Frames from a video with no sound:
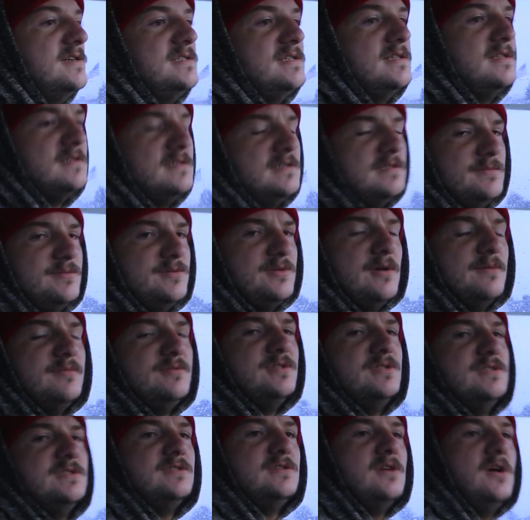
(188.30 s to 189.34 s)
Here's in the
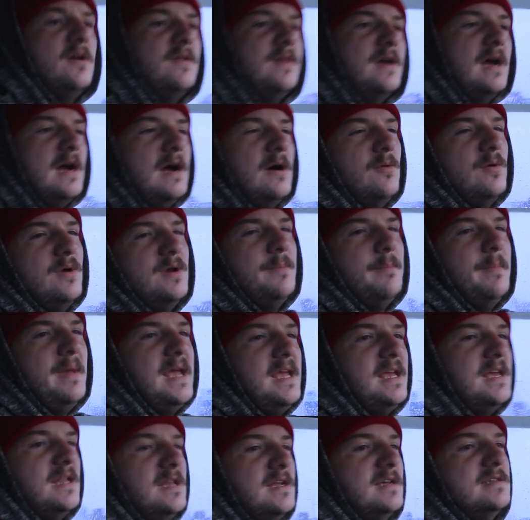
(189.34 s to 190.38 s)
subscriptions and all that. I wanna
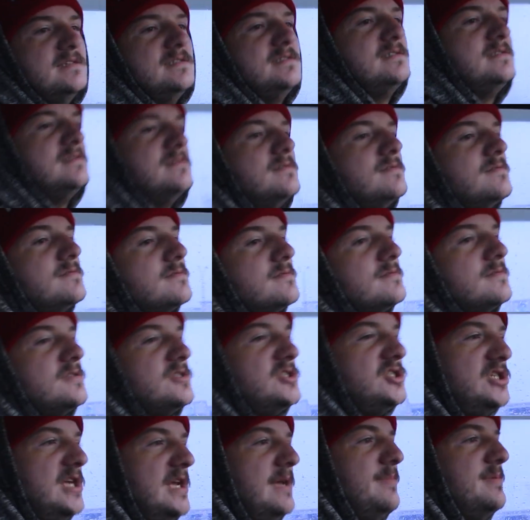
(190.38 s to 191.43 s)
make it as
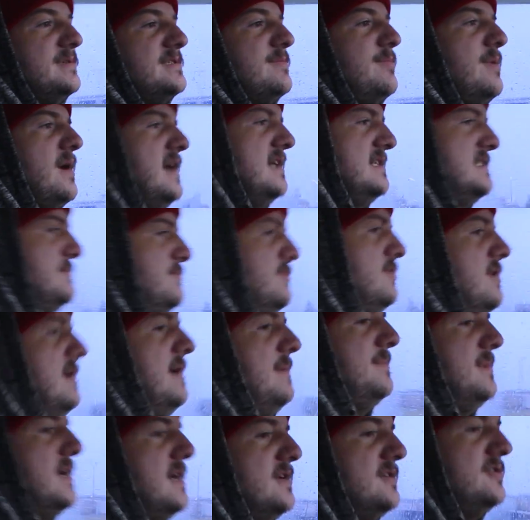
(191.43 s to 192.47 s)
cheap as possible.
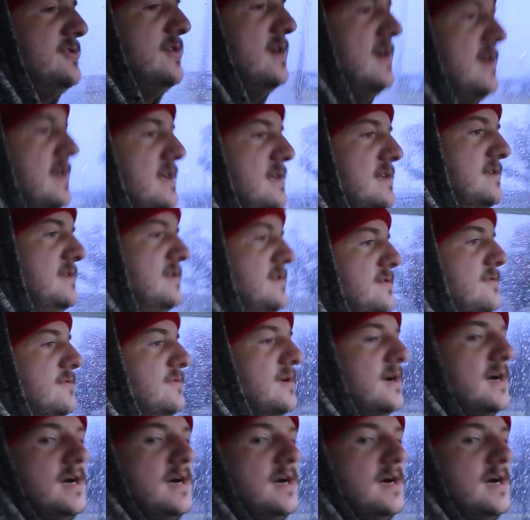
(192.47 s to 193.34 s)
I'm not trying to,